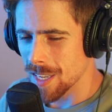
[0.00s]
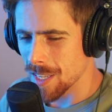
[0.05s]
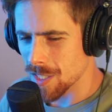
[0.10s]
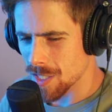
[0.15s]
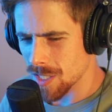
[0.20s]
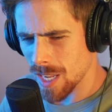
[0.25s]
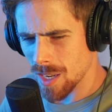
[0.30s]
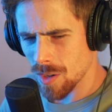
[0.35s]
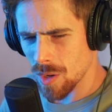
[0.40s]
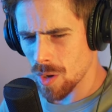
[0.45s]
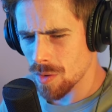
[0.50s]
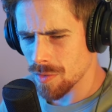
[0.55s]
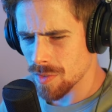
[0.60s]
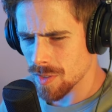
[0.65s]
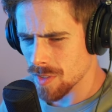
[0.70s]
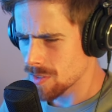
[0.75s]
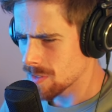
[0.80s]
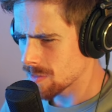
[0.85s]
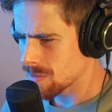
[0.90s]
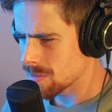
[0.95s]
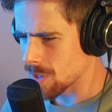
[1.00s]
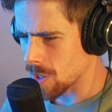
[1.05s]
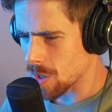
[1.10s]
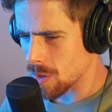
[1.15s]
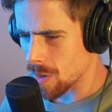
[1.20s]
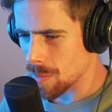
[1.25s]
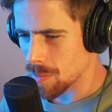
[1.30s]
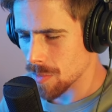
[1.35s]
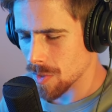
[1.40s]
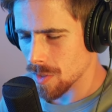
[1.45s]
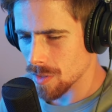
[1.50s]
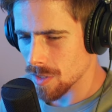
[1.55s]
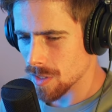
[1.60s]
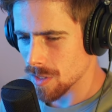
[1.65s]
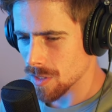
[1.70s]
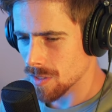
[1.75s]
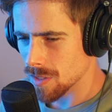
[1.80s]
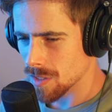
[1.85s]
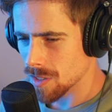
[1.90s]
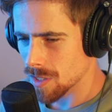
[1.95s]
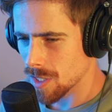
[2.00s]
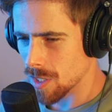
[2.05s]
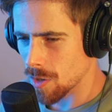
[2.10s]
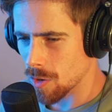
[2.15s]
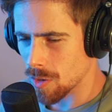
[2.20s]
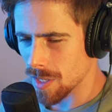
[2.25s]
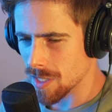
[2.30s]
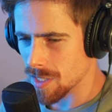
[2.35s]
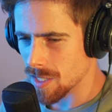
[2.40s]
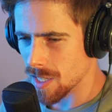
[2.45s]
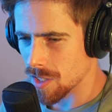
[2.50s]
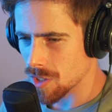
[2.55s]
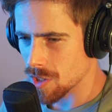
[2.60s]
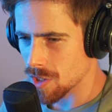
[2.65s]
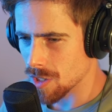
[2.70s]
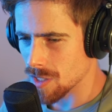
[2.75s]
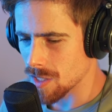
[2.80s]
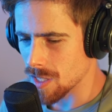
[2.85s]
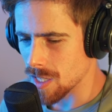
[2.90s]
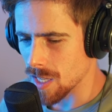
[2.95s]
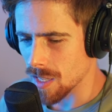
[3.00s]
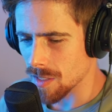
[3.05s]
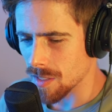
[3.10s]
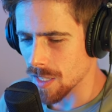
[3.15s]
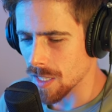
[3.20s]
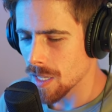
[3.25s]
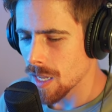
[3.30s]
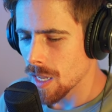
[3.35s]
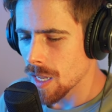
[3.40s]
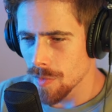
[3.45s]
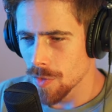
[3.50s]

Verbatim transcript: It's not over though. I'm gonna see, or is that just the ending?